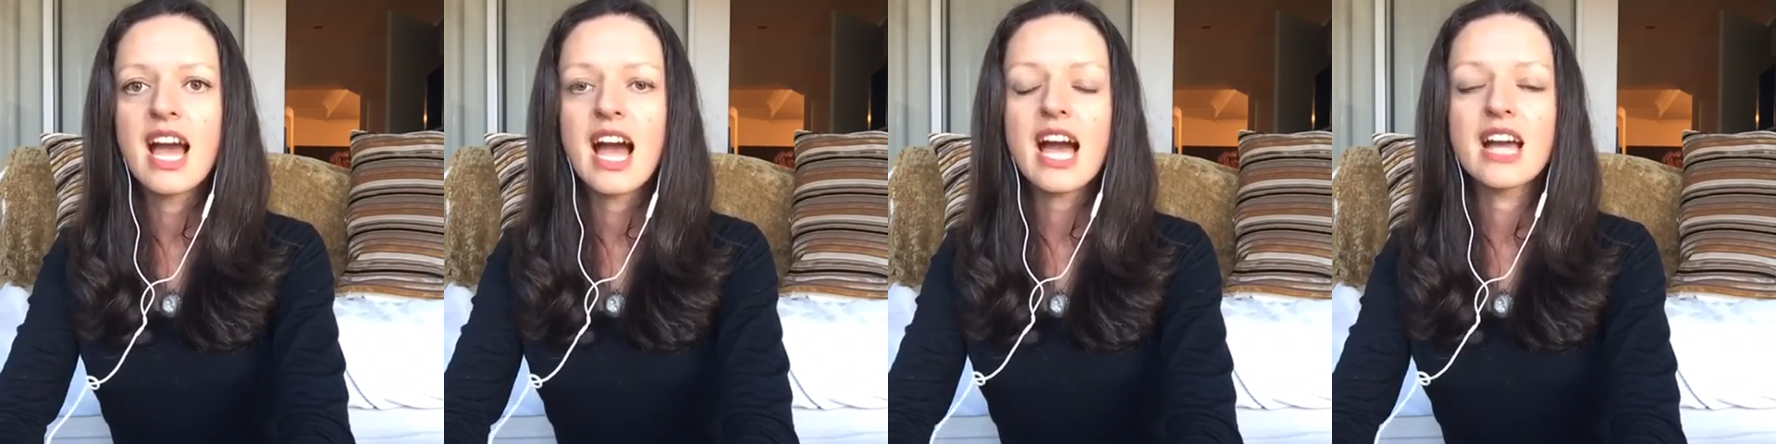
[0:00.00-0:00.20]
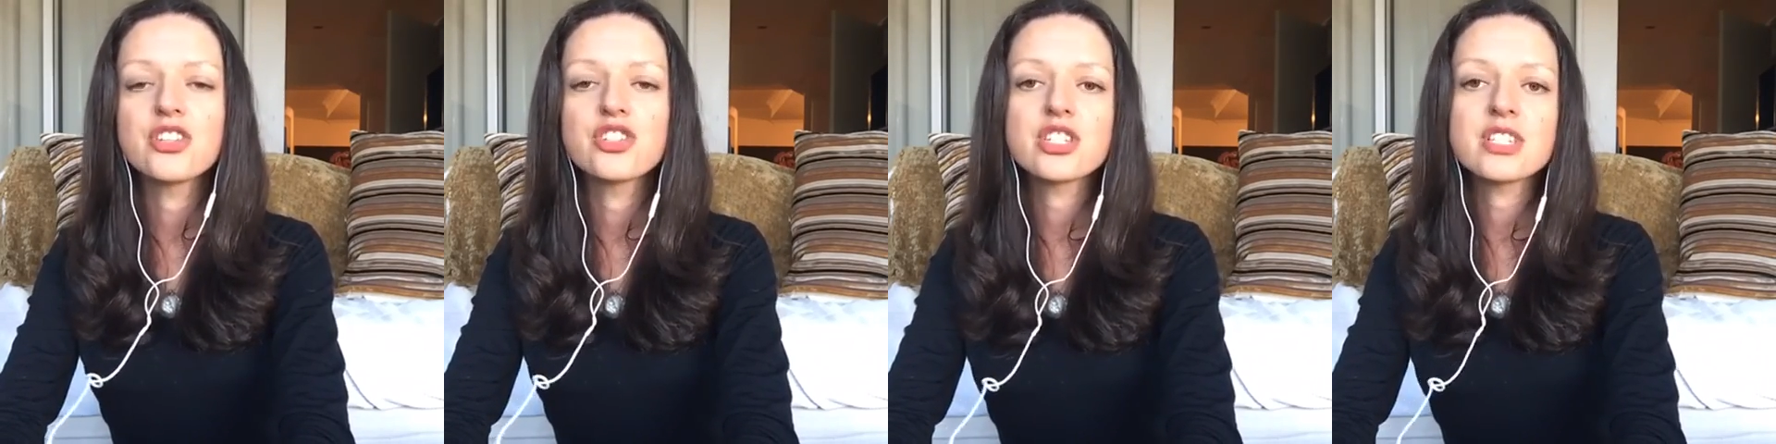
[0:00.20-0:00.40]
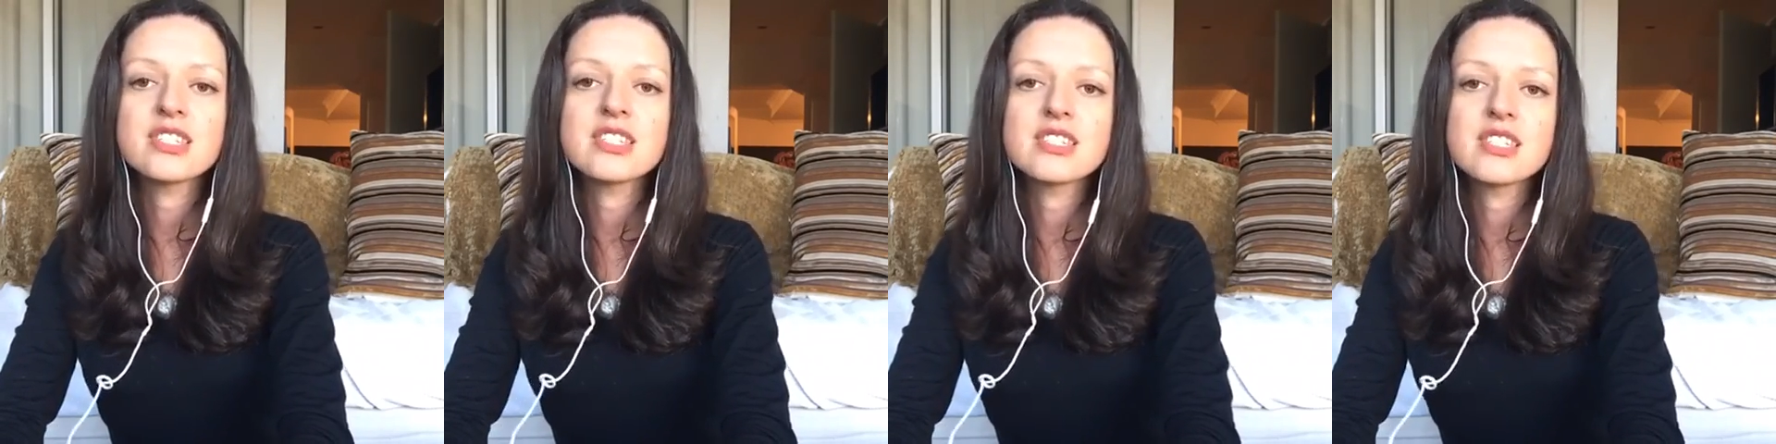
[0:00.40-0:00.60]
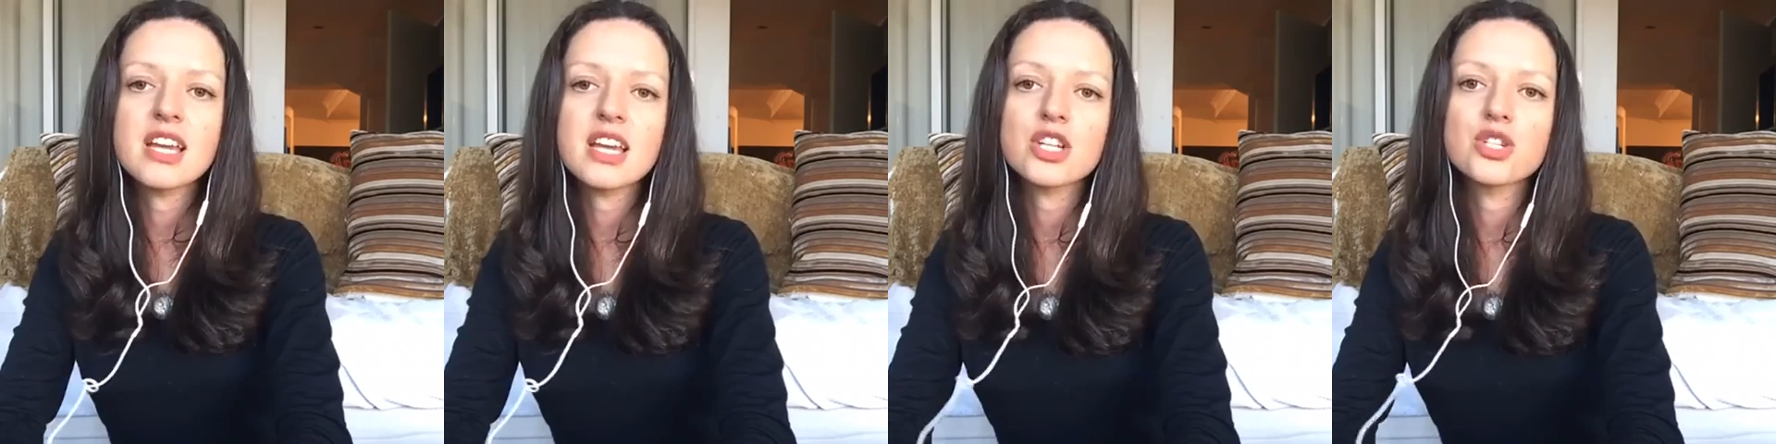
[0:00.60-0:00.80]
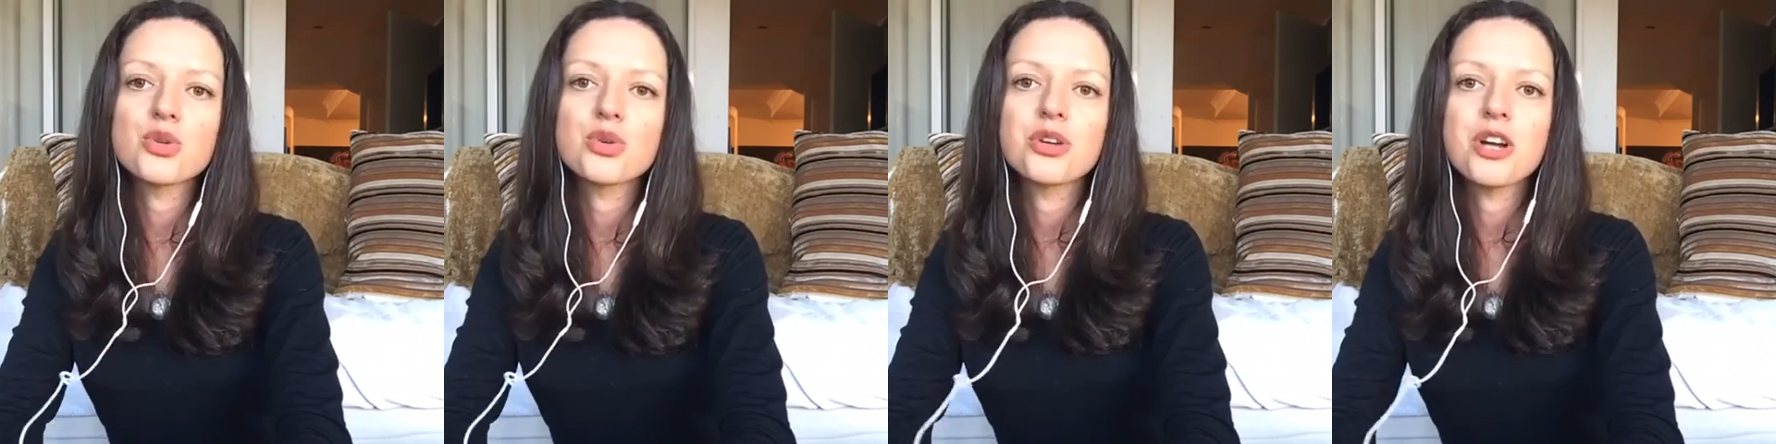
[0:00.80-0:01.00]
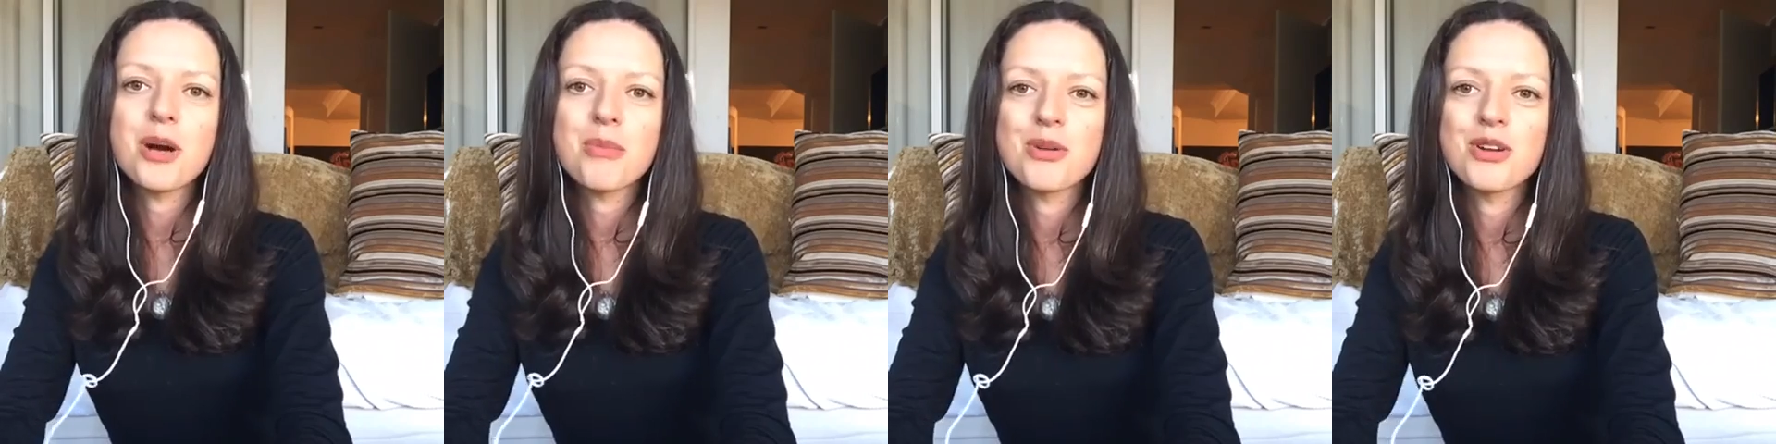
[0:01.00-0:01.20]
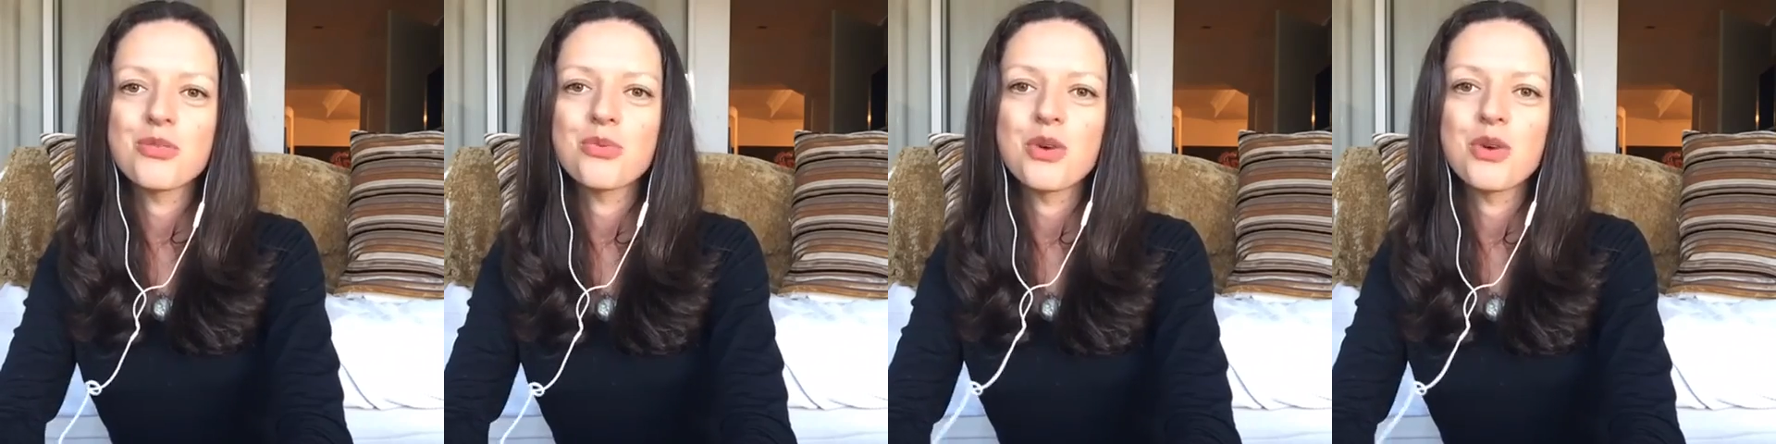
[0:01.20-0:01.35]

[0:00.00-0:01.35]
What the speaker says: and just stick to a couple of